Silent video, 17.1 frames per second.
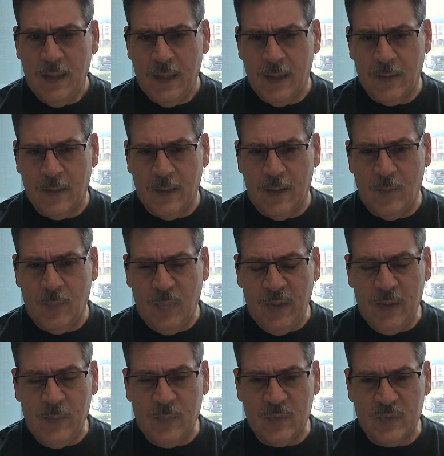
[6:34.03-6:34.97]
and let
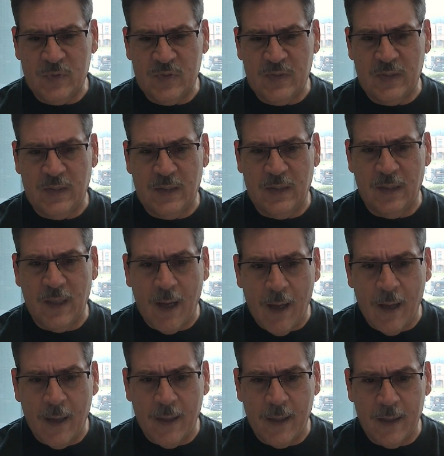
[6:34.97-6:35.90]
people see
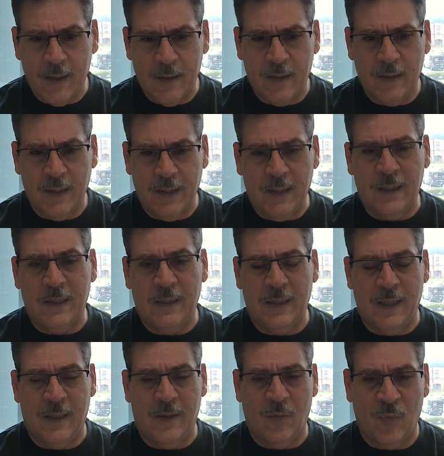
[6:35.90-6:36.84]
God
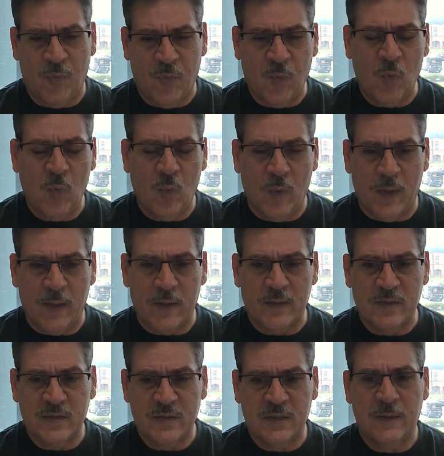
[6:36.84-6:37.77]
in and through
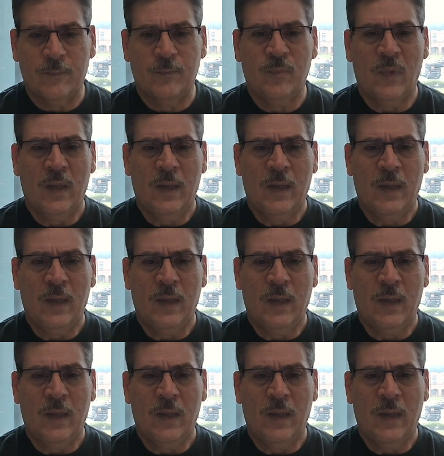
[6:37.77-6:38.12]
us